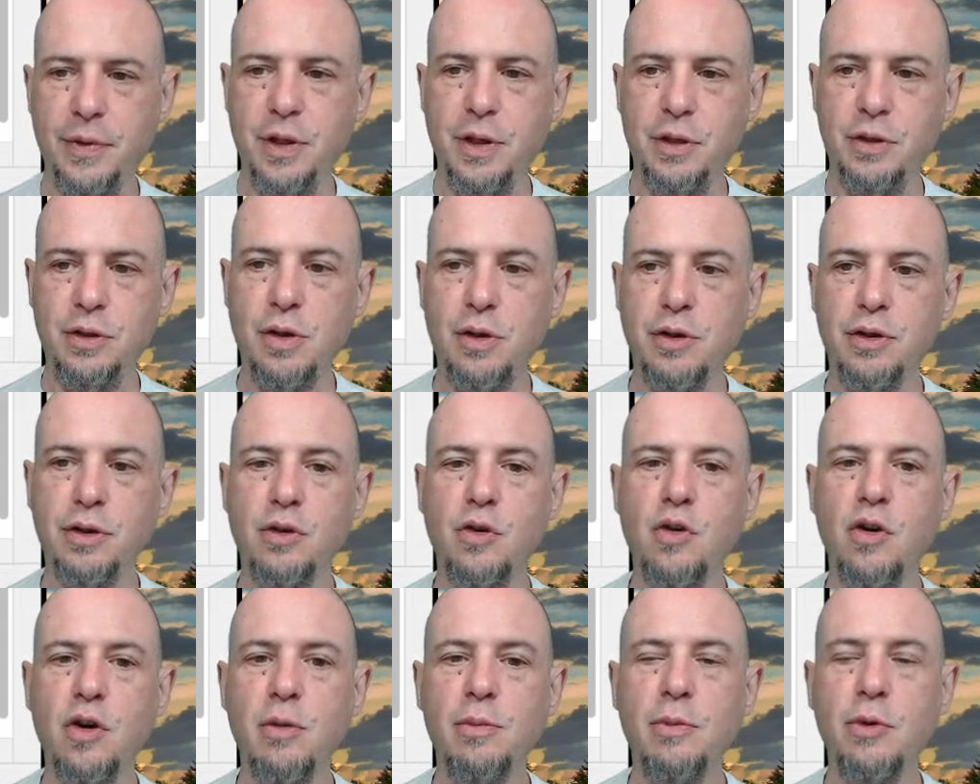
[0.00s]
So the
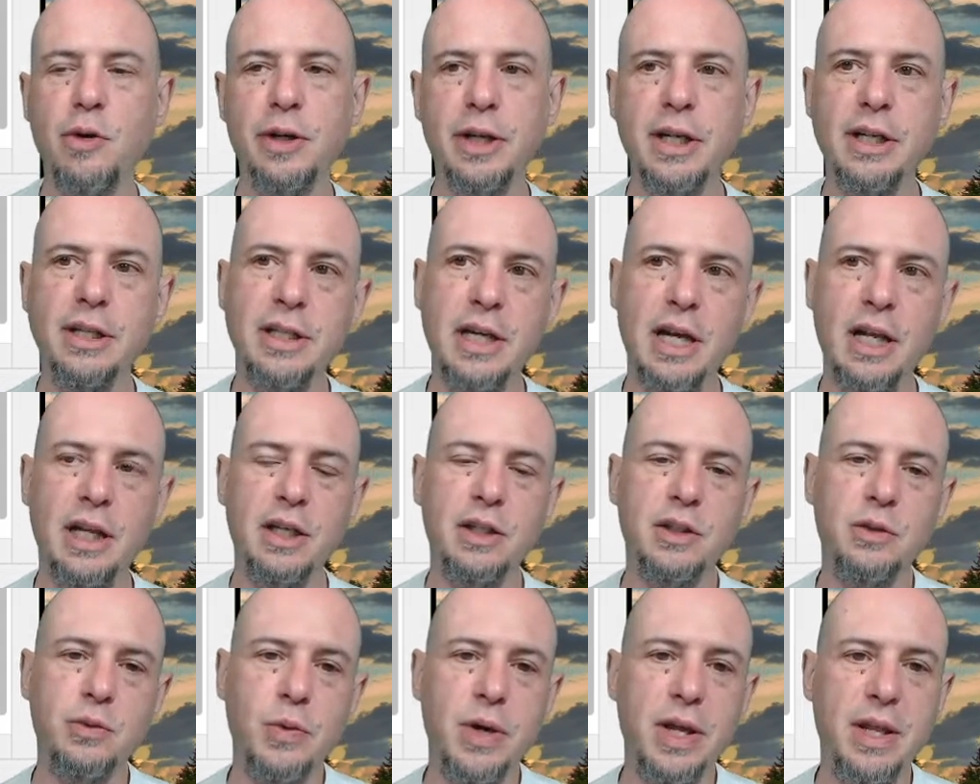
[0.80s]
scoreboard can tell
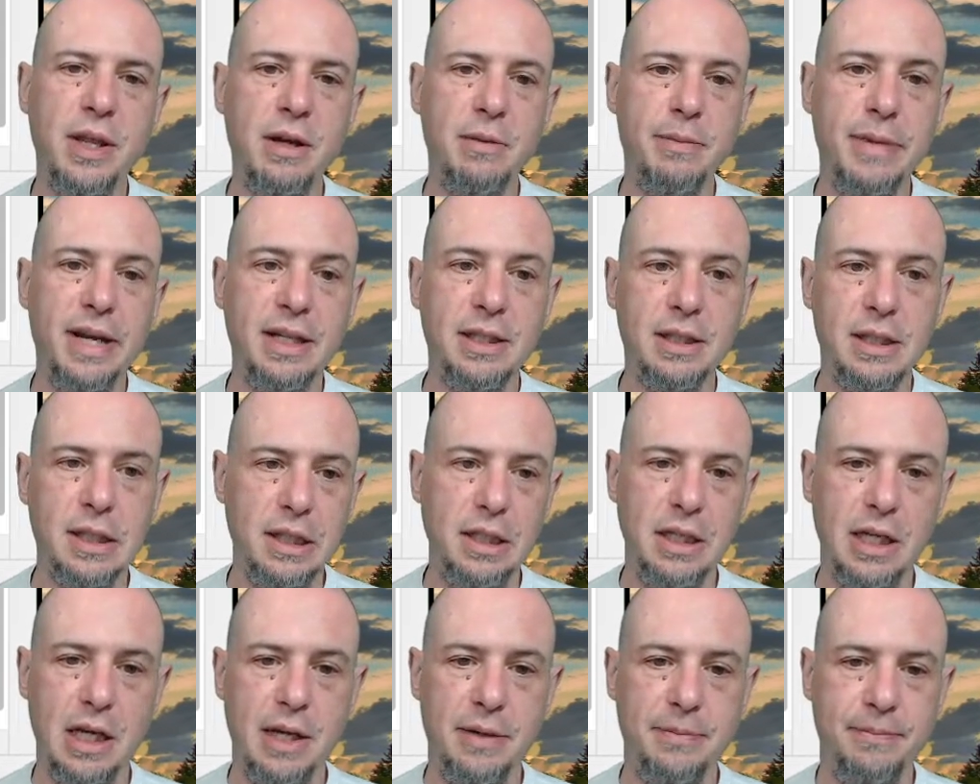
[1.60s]
us when they're basically
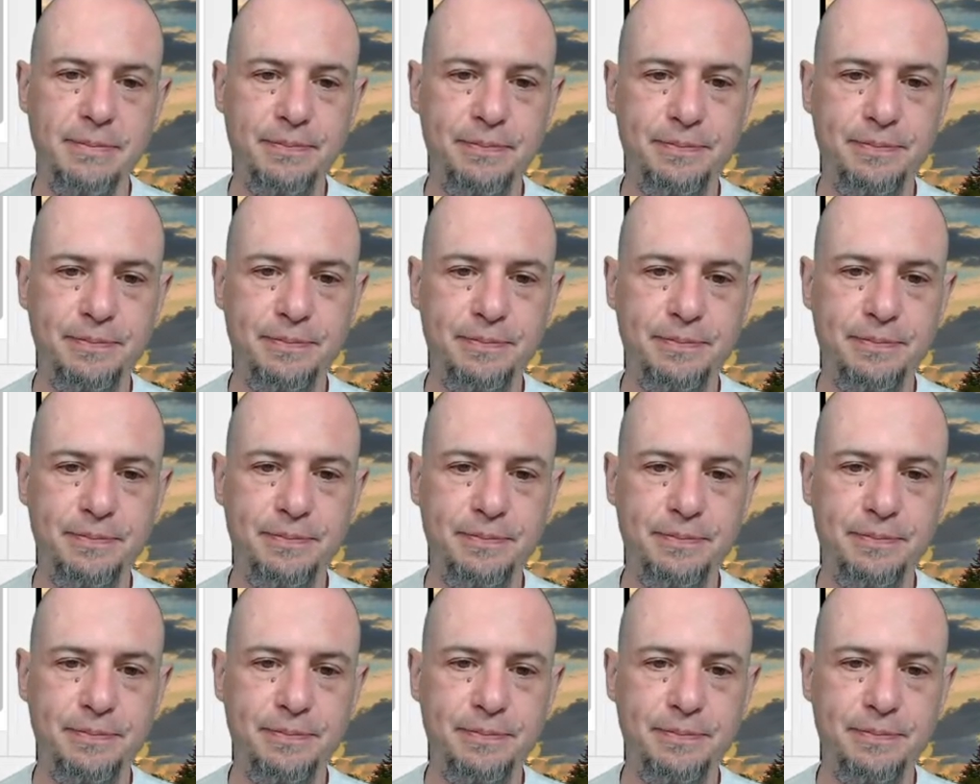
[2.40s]
done.